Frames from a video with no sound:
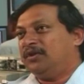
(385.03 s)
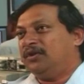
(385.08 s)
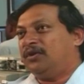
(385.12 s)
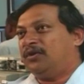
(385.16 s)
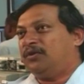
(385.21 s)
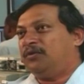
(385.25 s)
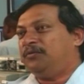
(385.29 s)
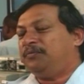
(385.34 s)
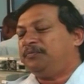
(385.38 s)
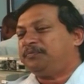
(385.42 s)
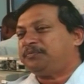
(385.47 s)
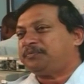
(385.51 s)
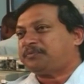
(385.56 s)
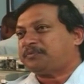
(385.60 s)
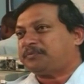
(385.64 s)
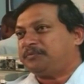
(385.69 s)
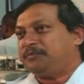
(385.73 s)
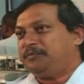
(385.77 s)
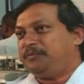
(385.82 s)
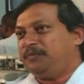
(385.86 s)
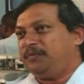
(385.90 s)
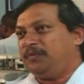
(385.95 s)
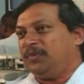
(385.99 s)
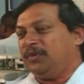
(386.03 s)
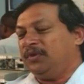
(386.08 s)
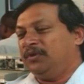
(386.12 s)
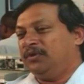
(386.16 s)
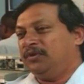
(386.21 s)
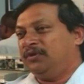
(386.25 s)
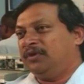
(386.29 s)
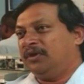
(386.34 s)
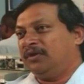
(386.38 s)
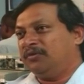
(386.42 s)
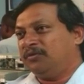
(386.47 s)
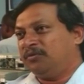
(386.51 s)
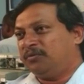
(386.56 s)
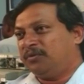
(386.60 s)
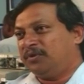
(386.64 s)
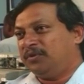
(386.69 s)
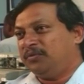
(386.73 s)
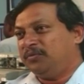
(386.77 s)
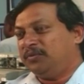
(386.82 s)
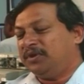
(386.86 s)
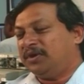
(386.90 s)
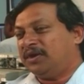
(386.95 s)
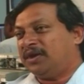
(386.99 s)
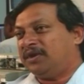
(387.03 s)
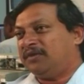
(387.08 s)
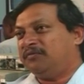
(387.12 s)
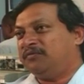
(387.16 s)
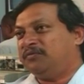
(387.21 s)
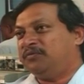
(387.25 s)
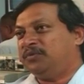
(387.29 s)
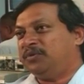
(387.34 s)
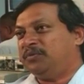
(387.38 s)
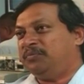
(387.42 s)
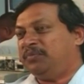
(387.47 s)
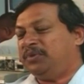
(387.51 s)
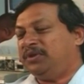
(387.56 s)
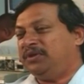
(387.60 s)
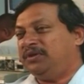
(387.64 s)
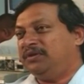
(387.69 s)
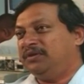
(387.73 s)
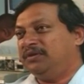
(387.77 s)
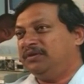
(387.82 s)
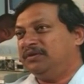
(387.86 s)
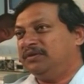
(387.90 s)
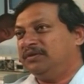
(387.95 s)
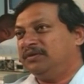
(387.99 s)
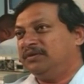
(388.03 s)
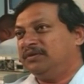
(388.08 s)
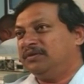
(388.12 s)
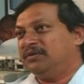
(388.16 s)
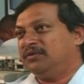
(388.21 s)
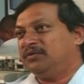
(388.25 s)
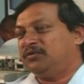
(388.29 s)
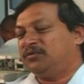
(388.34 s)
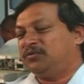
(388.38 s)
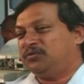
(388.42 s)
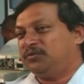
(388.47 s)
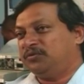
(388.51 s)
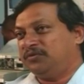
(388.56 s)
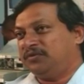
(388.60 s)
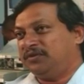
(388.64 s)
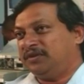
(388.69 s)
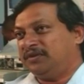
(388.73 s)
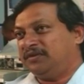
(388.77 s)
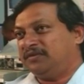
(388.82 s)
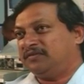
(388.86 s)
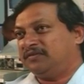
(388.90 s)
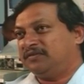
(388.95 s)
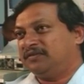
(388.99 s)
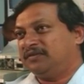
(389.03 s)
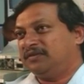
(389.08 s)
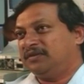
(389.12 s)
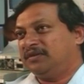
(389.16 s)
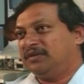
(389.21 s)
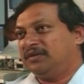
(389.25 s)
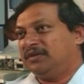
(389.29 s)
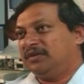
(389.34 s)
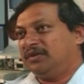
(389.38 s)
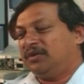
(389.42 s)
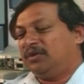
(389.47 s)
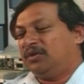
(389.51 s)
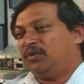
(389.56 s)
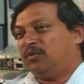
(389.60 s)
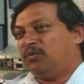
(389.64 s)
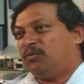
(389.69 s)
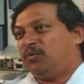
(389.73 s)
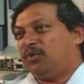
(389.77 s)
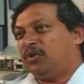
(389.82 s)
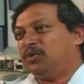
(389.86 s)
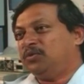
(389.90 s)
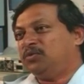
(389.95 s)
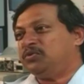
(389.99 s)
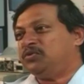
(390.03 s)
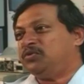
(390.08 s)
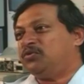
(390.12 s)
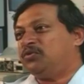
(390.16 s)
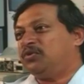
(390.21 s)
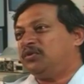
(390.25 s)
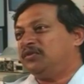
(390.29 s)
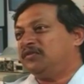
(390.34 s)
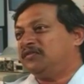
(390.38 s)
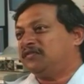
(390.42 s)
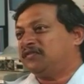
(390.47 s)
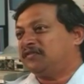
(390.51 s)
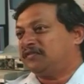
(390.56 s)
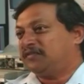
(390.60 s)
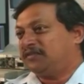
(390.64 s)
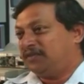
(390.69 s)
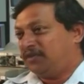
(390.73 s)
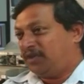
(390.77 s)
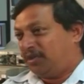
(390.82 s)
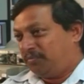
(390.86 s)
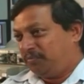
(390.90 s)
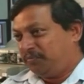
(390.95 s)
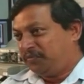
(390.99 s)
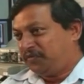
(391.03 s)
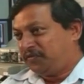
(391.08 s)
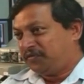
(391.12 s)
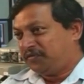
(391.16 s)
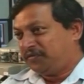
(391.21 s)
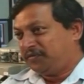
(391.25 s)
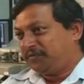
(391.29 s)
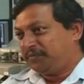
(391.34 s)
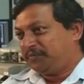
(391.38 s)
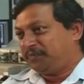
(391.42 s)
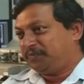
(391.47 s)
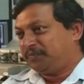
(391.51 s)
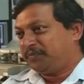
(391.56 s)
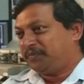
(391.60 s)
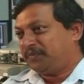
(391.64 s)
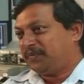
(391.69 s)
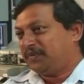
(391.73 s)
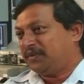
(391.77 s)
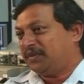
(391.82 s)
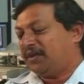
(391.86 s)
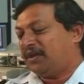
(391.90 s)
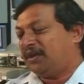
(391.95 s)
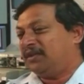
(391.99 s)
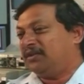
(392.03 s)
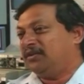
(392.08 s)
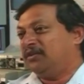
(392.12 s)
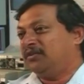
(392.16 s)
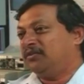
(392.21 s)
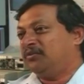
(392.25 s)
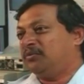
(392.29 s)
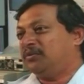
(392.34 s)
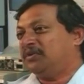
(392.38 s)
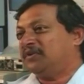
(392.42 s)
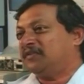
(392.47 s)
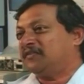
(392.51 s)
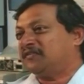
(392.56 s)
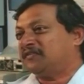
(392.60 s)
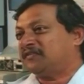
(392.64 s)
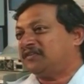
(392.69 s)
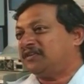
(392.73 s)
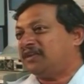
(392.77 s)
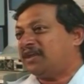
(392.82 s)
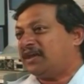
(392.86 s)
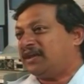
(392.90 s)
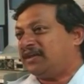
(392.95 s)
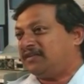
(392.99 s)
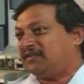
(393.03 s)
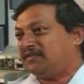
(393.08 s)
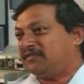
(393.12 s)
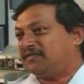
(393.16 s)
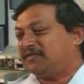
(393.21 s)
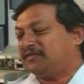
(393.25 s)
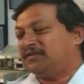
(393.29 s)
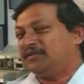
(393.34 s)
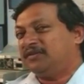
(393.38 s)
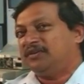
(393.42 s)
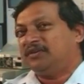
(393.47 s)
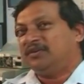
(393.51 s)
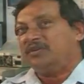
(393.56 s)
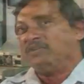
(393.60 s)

Now, the other one we have would be two things. One which we call slumps, and the other one are slides.